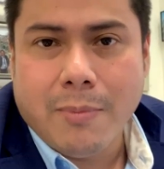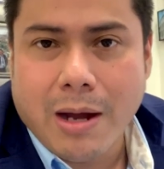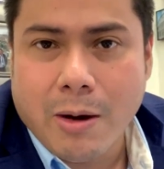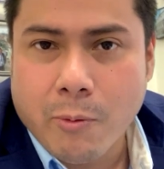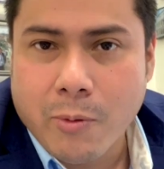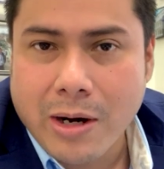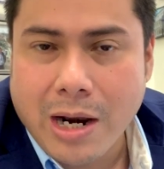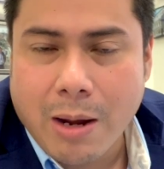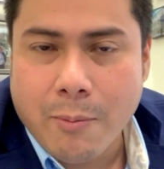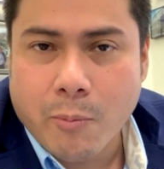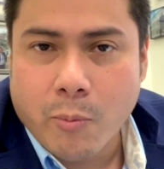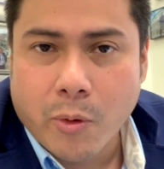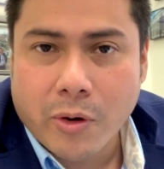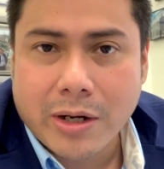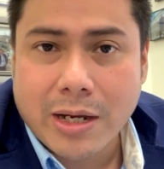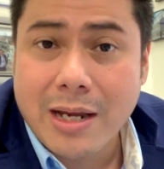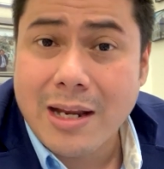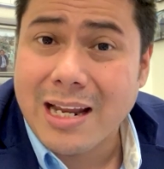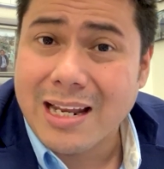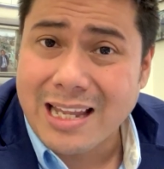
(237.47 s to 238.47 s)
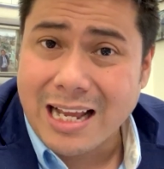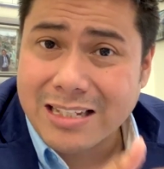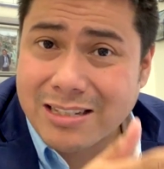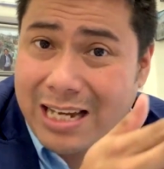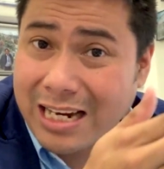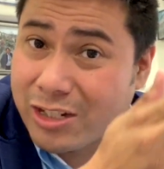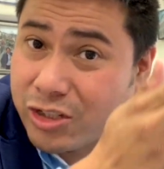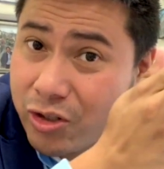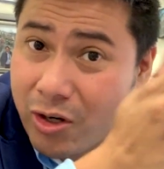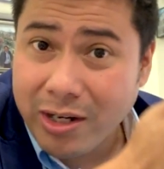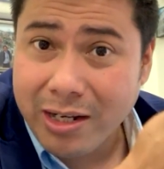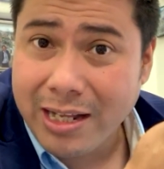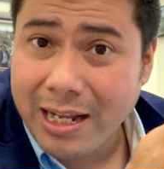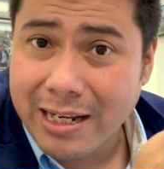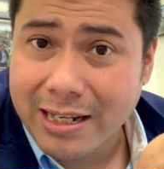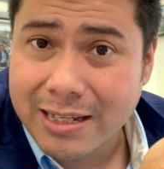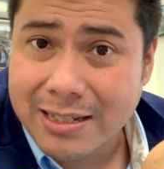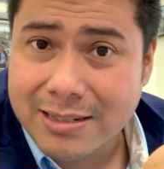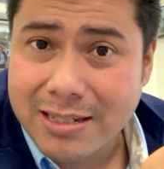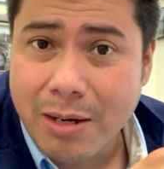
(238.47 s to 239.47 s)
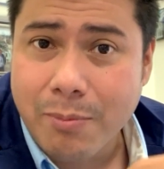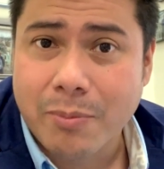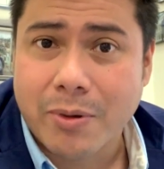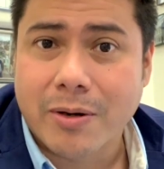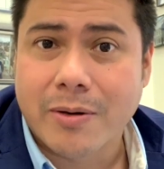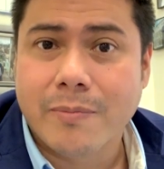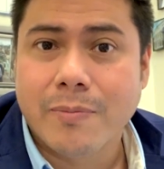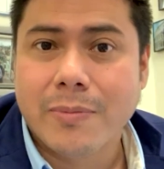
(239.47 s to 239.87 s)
when I'm working, and I started that in December.